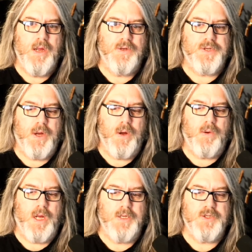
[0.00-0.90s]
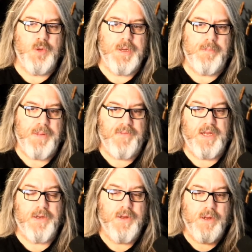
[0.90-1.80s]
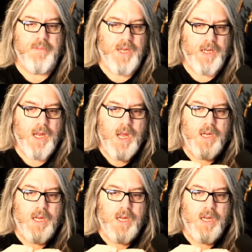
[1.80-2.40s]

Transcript: So a zoom in pivot could be